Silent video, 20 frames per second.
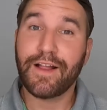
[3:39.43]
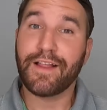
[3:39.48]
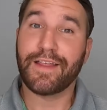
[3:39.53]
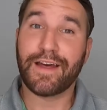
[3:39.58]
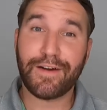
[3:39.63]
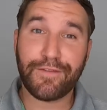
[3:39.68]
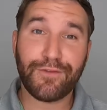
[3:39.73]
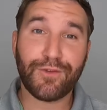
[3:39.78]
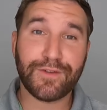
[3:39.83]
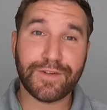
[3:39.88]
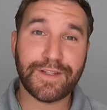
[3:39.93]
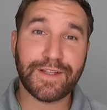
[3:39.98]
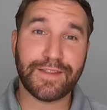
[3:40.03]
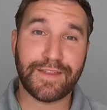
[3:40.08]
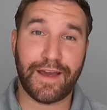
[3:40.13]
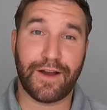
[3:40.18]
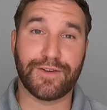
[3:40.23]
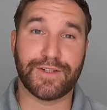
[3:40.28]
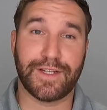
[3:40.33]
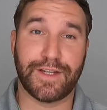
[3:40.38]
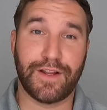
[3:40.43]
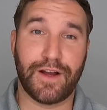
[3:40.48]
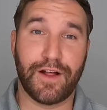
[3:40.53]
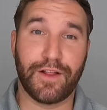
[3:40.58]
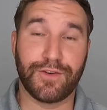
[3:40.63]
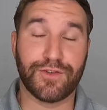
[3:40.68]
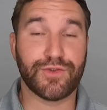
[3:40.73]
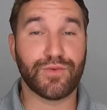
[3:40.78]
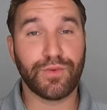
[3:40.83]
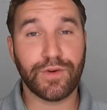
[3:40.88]
that
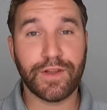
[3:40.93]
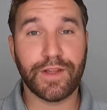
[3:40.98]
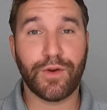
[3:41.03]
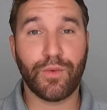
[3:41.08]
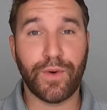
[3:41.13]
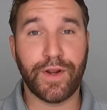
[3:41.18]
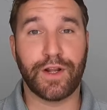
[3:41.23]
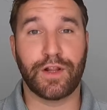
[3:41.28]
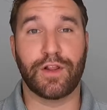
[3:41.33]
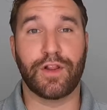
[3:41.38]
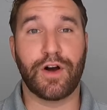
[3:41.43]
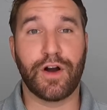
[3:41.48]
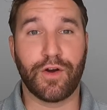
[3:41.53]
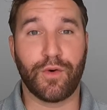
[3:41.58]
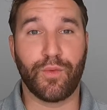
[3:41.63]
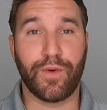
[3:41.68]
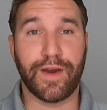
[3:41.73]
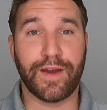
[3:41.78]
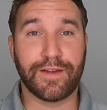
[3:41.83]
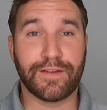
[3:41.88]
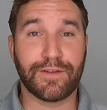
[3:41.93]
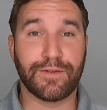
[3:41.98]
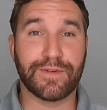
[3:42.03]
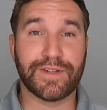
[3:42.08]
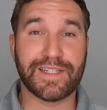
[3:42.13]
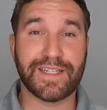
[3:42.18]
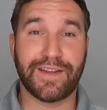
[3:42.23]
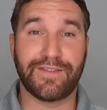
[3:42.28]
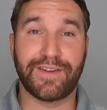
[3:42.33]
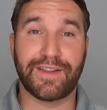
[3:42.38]
$14,000 really went a long way to
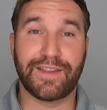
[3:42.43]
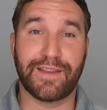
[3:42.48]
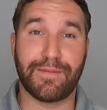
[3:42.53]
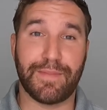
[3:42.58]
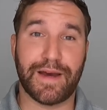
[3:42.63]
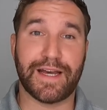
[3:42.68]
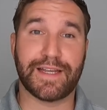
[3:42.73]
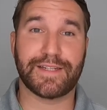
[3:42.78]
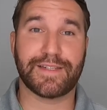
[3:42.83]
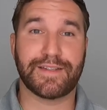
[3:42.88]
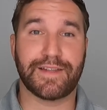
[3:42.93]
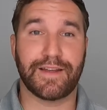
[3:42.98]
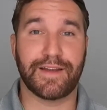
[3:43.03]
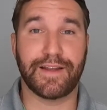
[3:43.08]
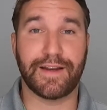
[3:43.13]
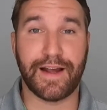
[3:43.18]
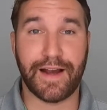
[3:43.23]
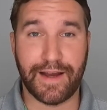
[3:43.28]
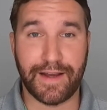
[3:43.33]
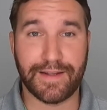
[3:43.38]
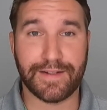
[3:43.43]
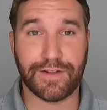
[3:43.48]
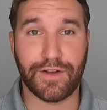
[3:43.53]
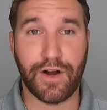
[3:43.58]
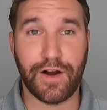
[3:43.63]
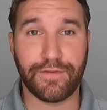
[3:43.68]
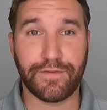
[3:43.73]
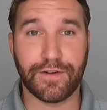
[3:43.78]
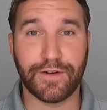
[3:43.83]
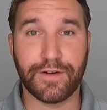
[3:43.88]
receiving the best and highest
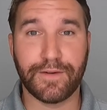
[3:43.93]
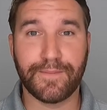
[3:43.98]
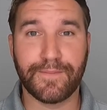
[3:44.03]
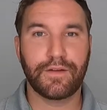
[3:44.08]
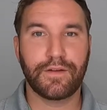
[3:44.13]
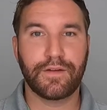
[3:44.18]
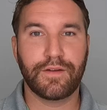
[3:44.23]
offer.